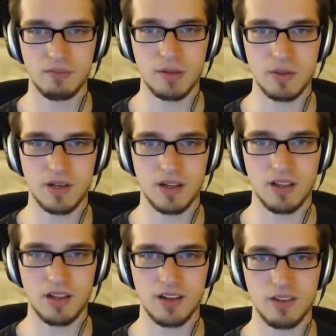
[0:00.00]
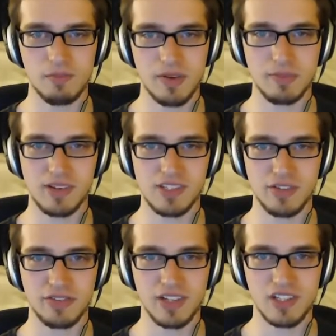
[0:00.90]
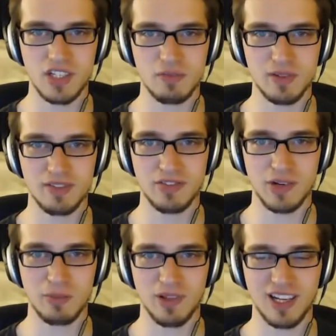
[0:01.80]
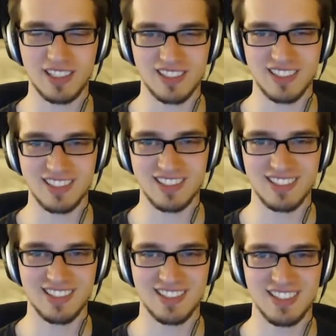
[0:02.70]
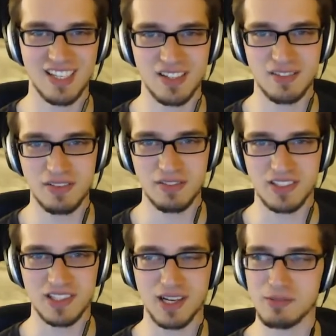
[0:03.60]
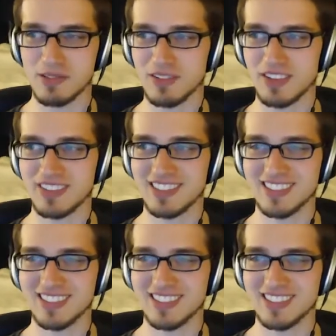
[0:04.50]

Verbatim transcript: Maybe I'll make myself an achievement for applying to 50 jobs or whatever.